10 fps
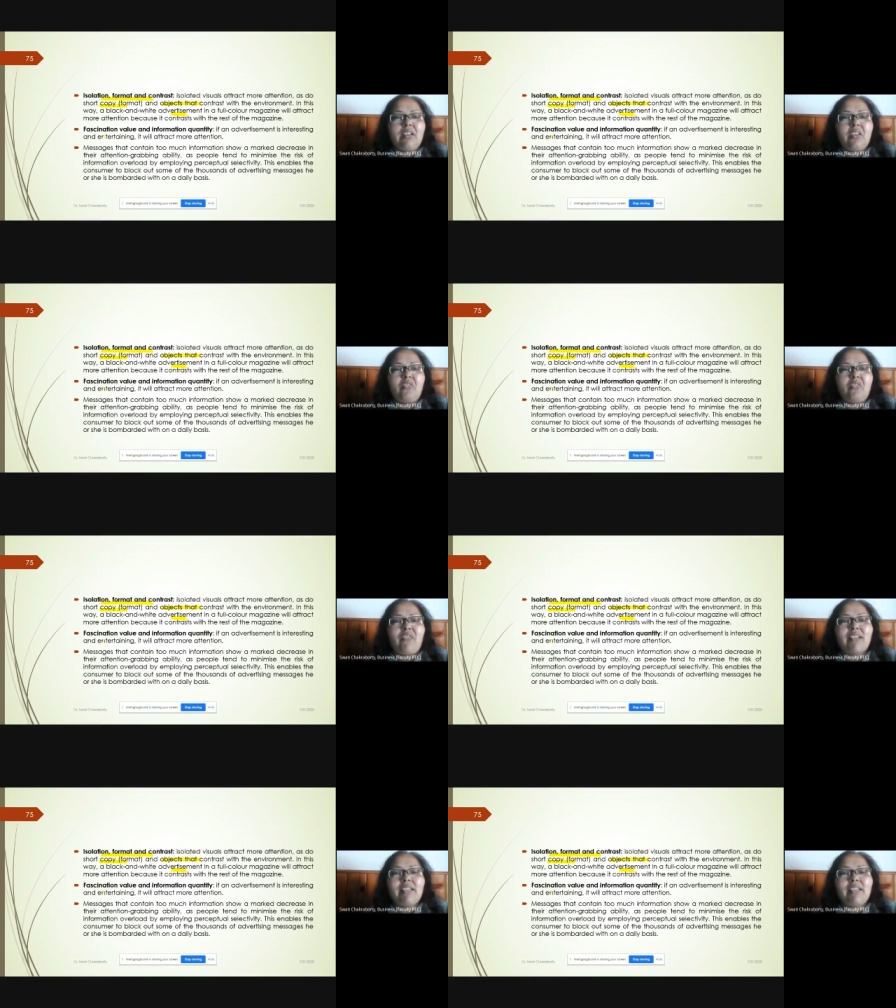
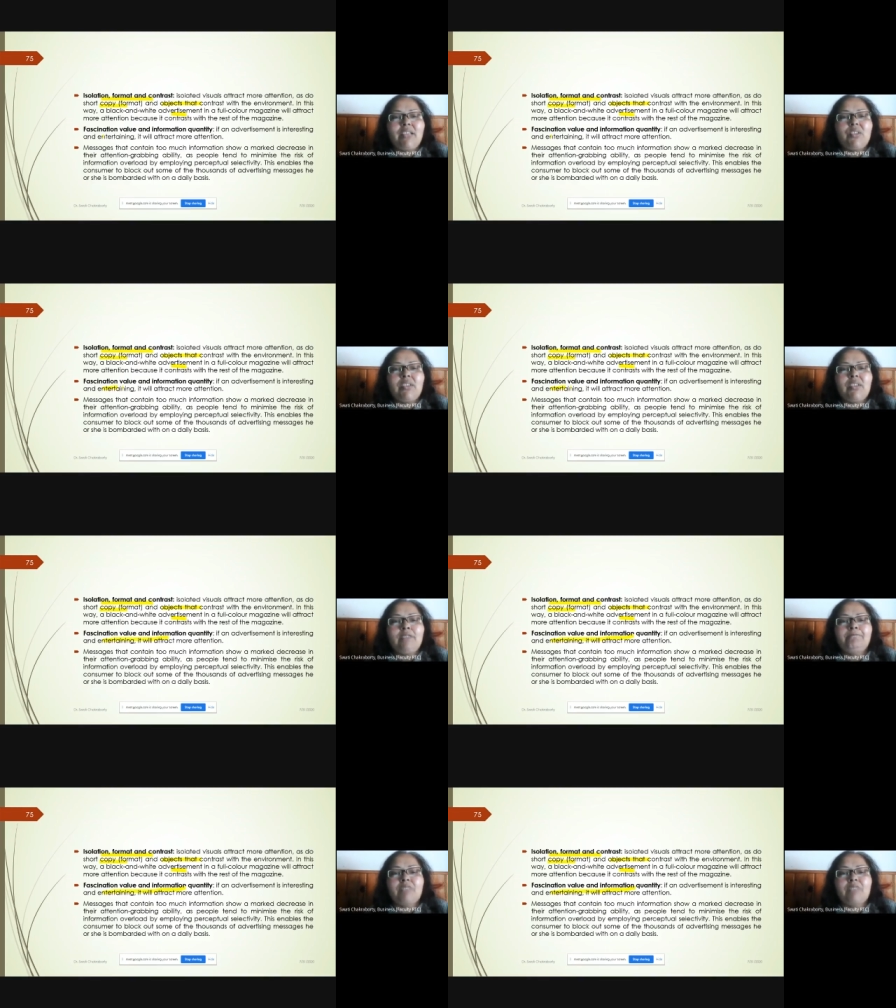Fascination,
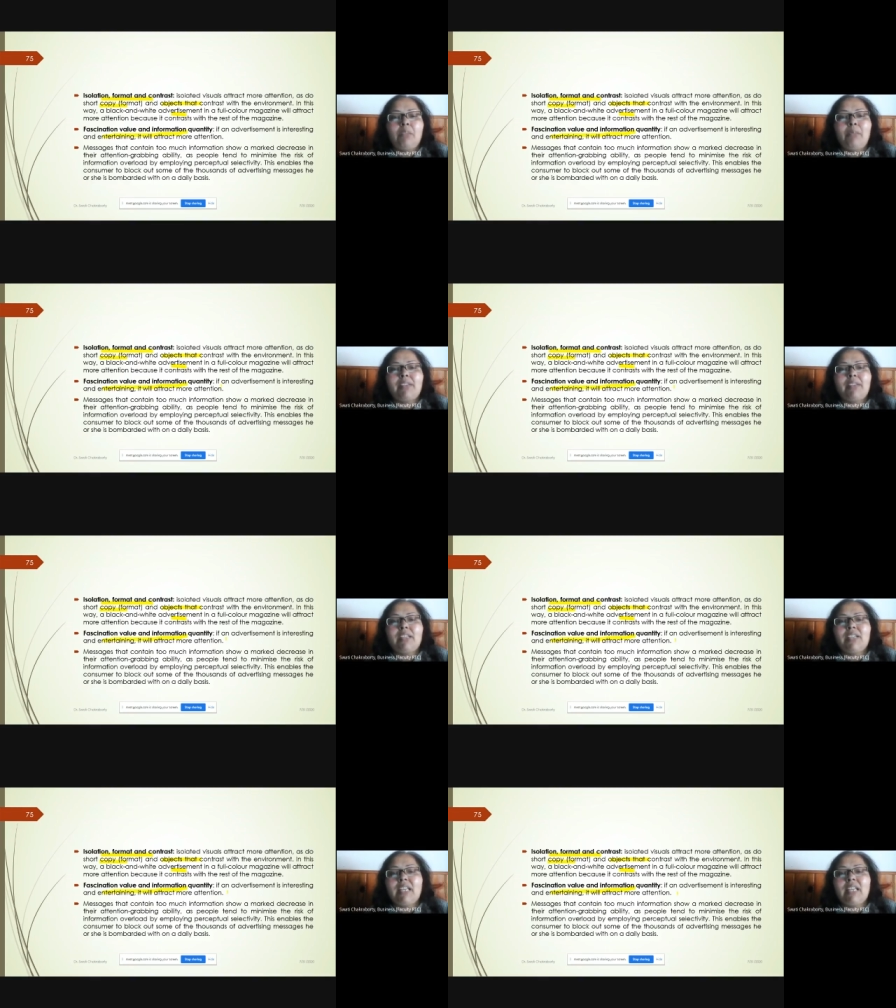message, and
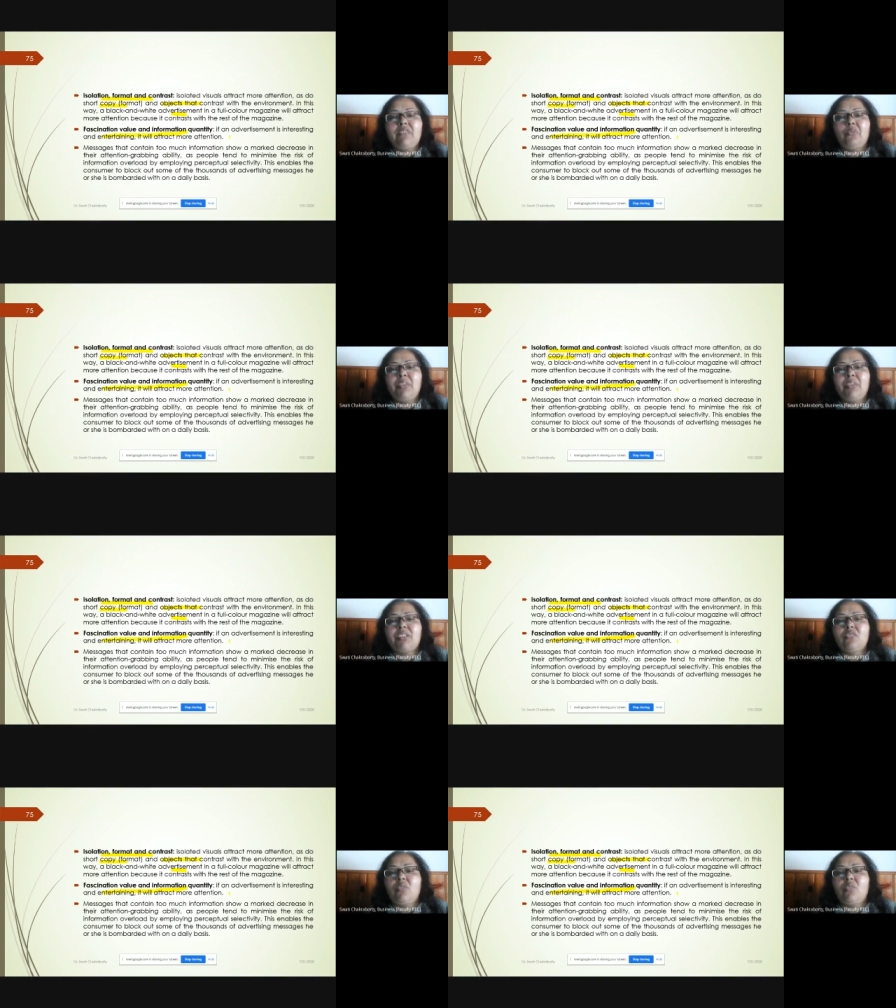information
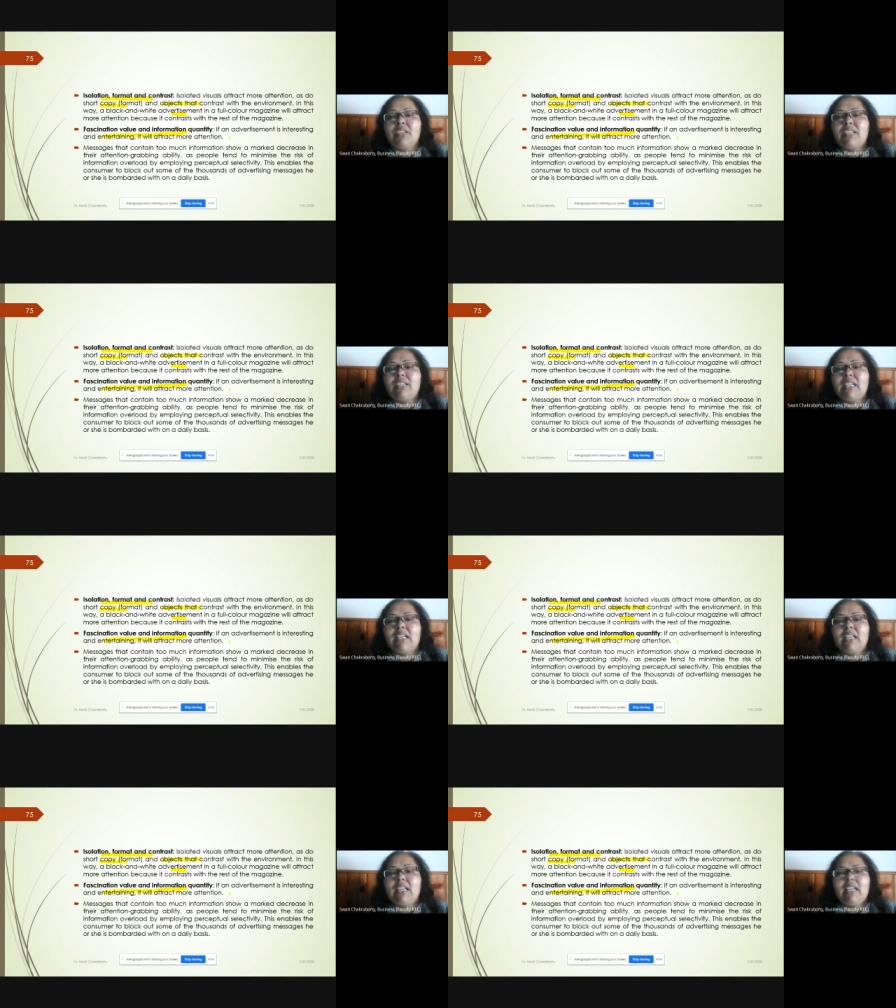quantity.
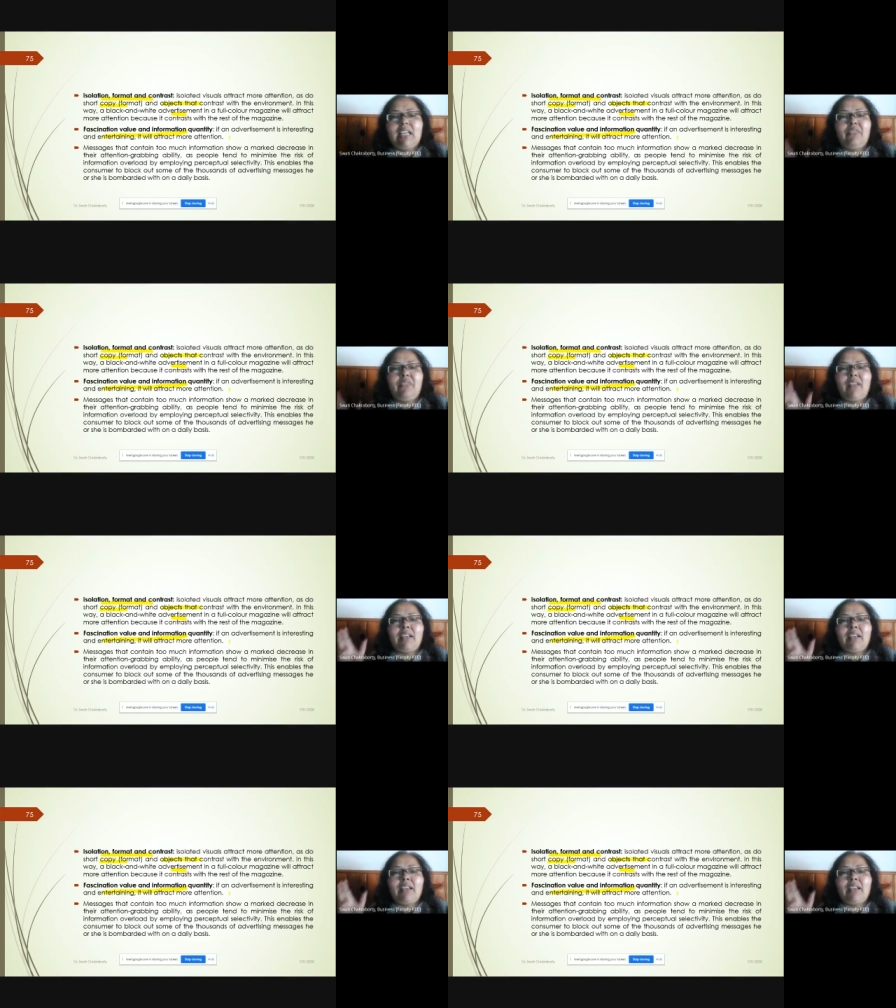If and